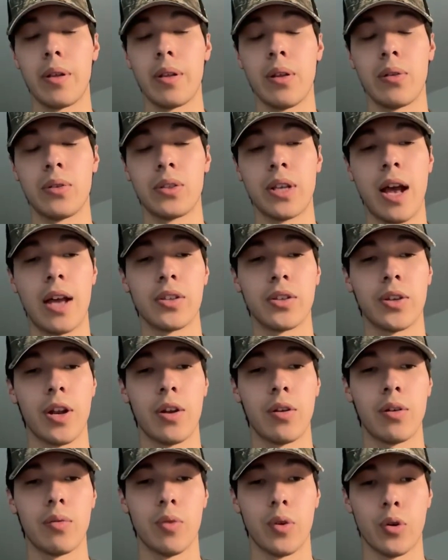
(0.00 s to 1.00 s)
Those guys are
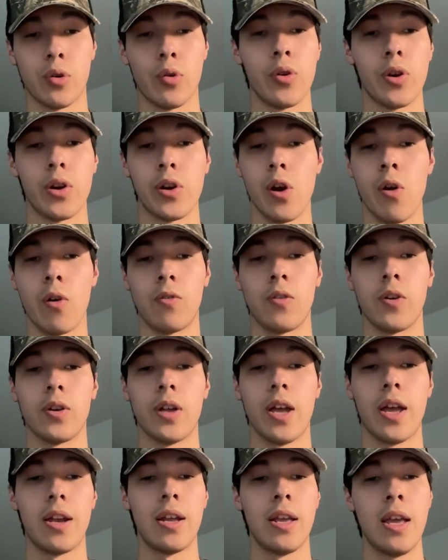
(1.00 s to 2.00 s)
getting recruited over,
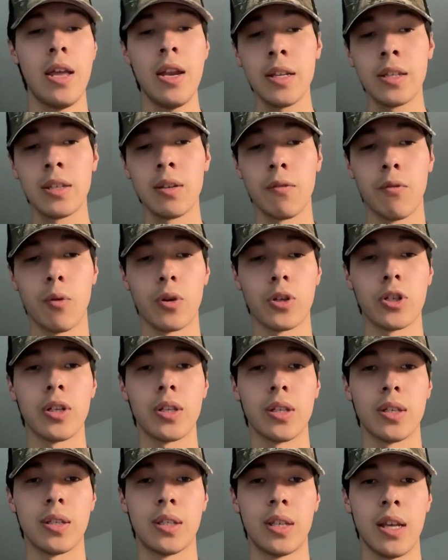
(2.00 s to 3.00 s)
and it is
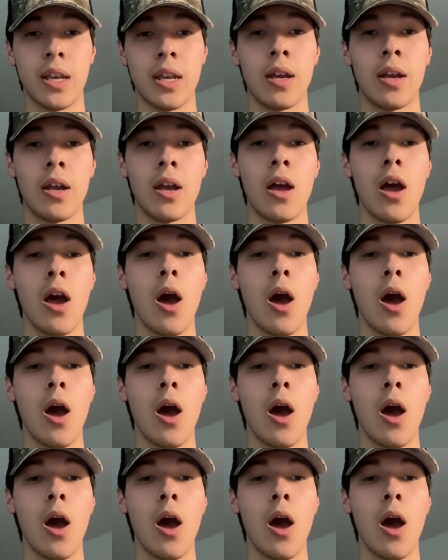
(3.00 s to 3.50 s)
unfortunate to see,